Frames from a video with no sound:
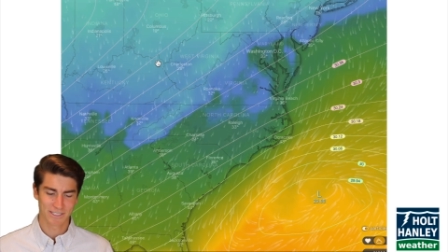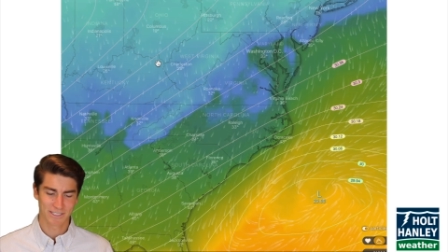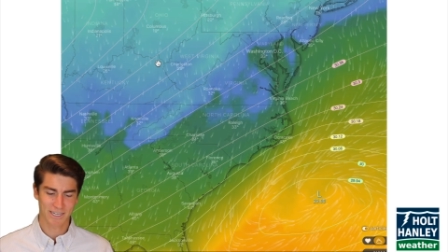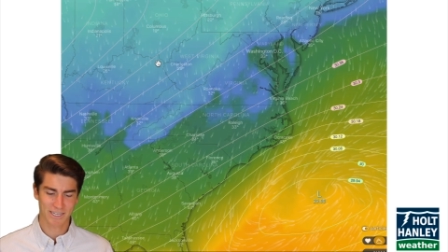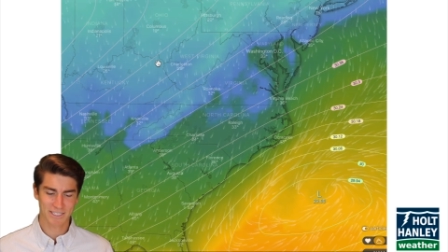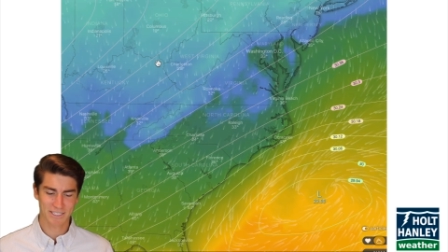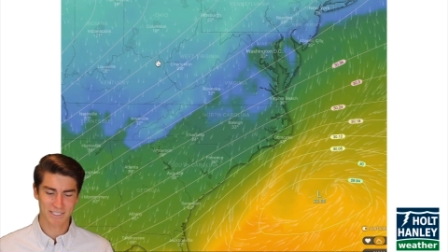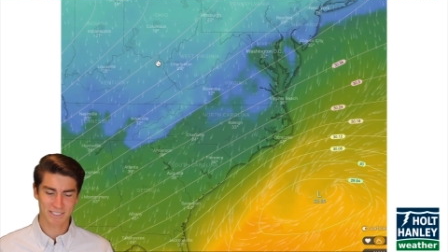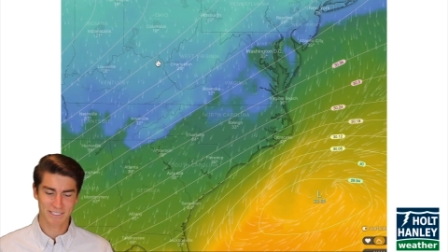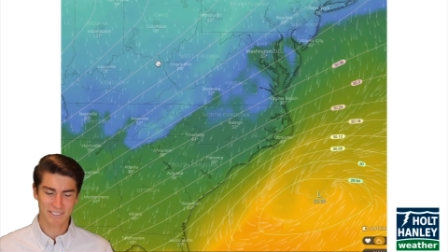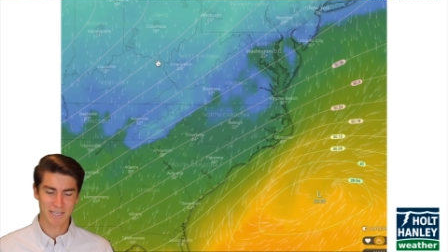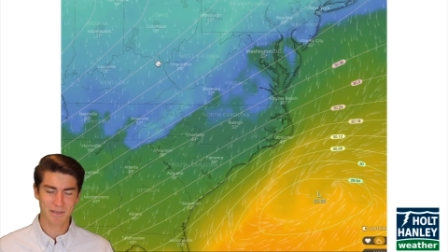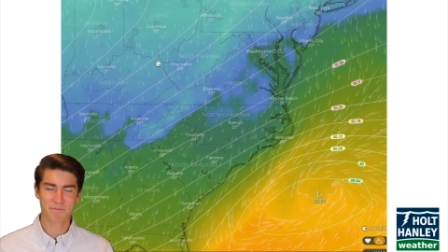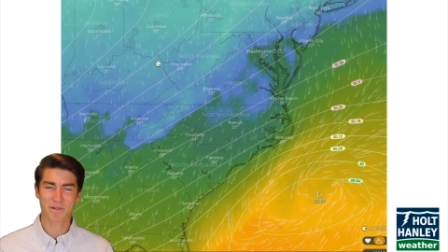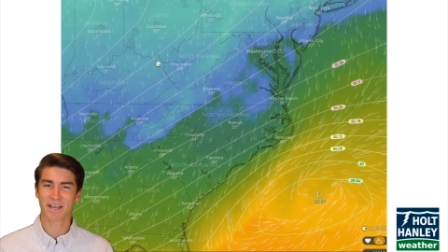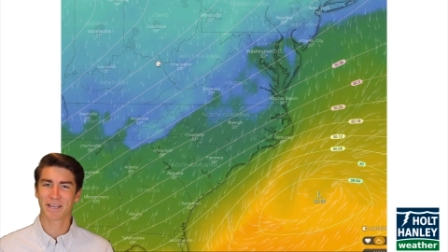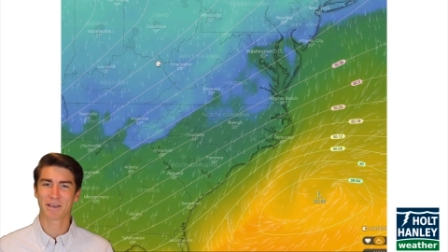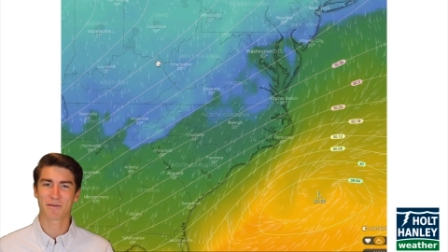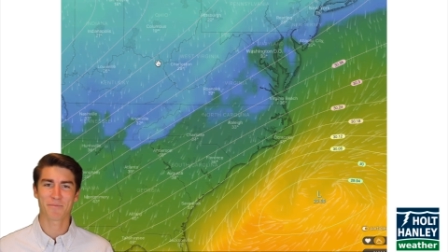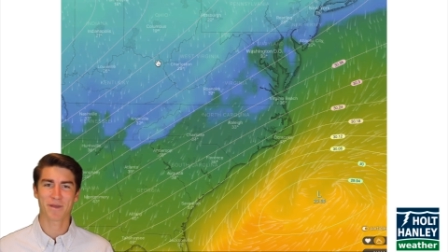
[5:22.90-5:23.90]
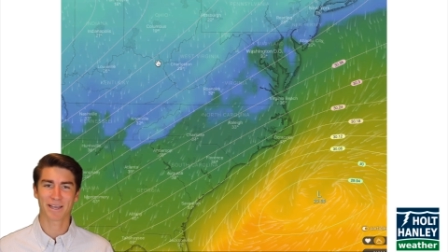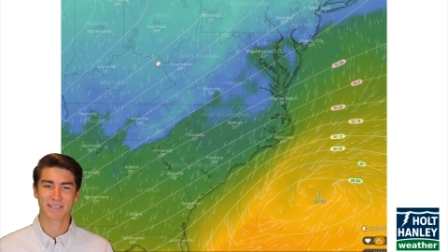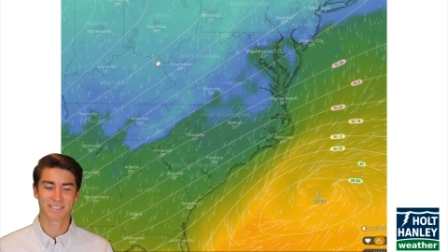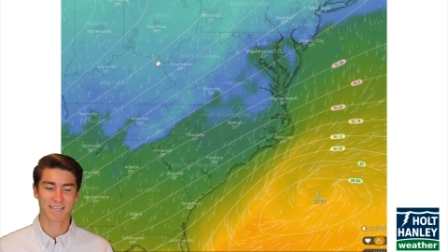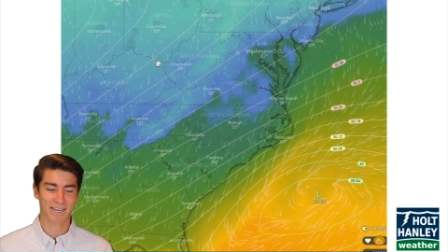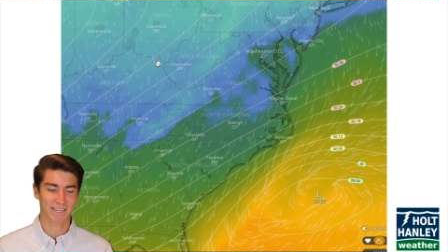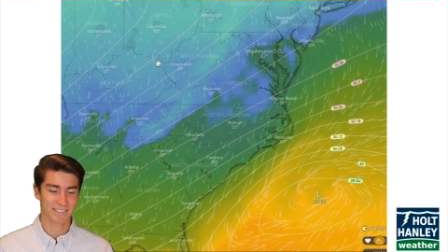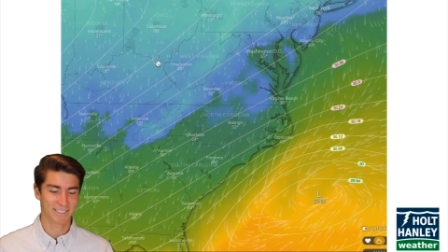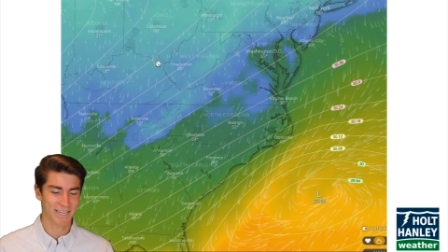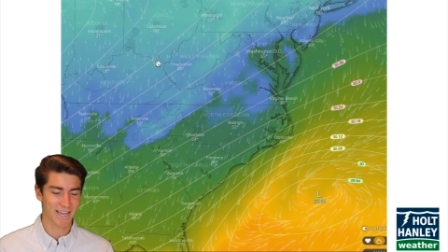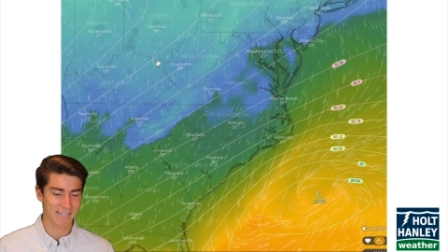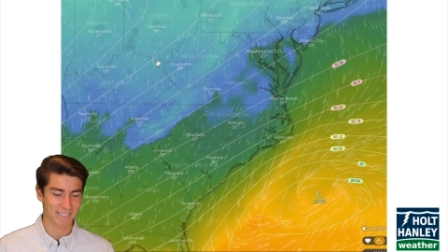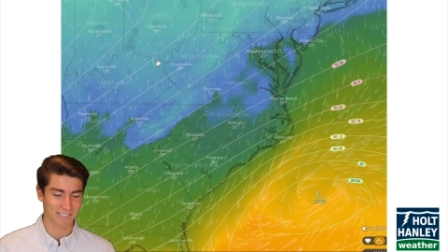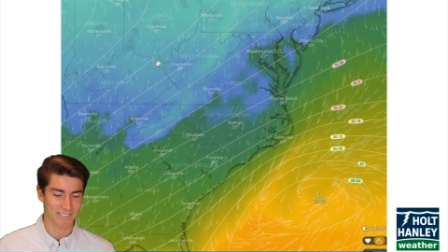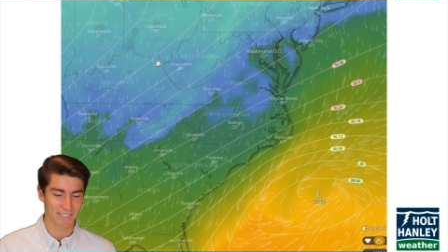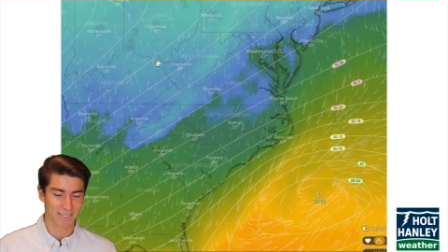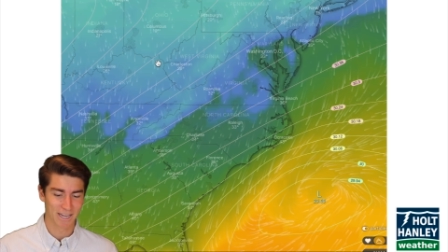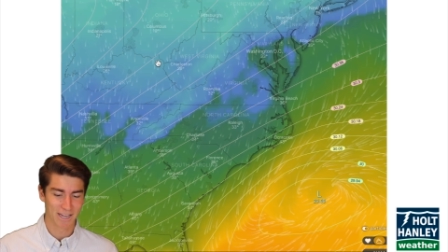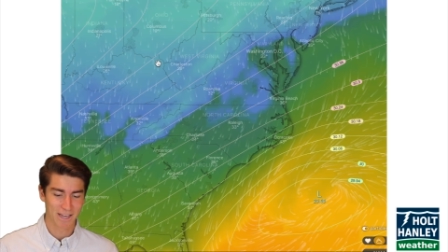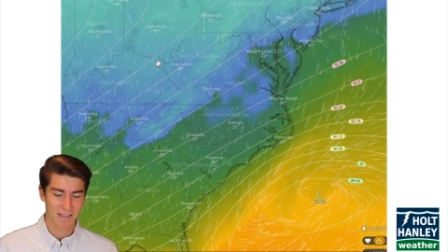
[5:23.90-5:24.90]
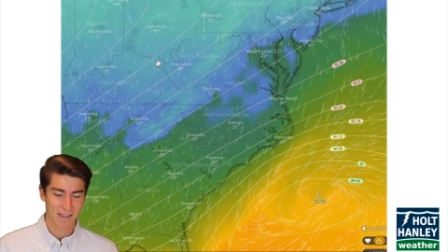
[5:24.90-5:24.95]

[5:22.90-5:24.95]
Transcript: doesn't seem like it makes any sense.